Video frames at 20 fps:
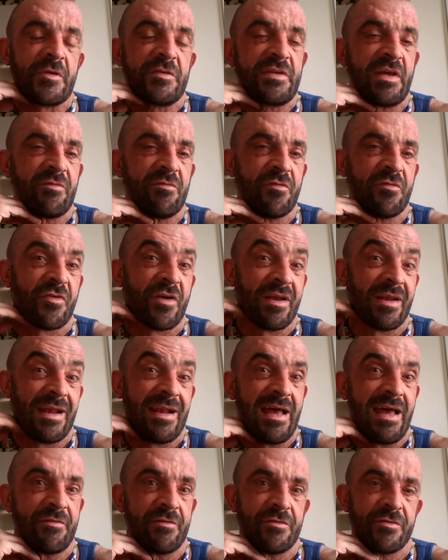7, 3 and
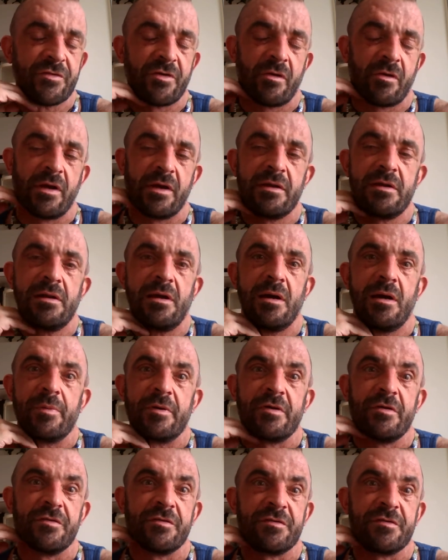11, sorry,
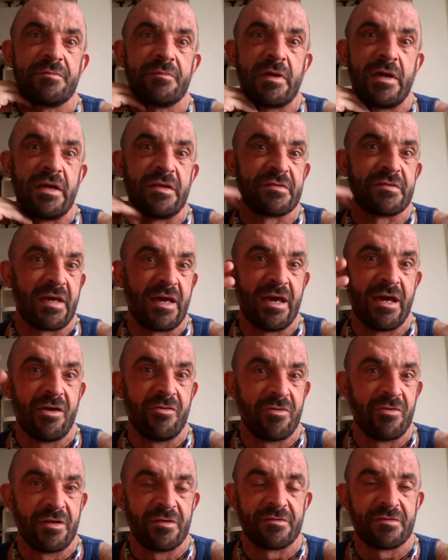because it's
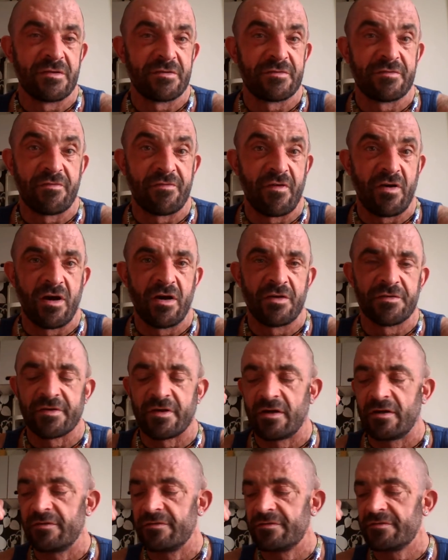Aries, it's the fire
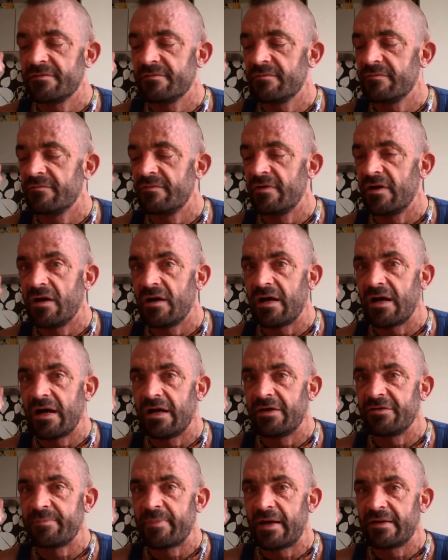signs that
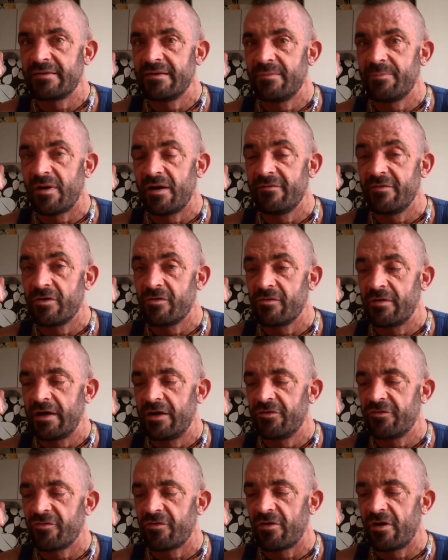are aspected by the
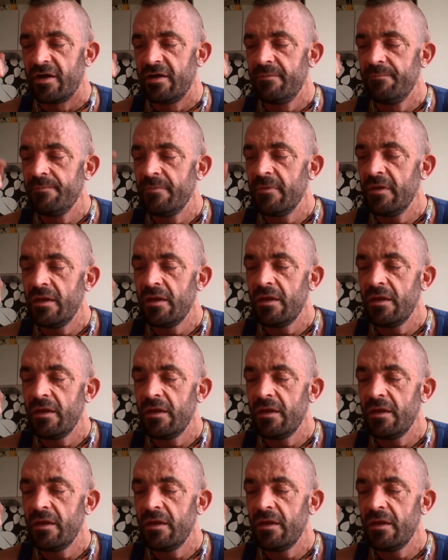grand trine.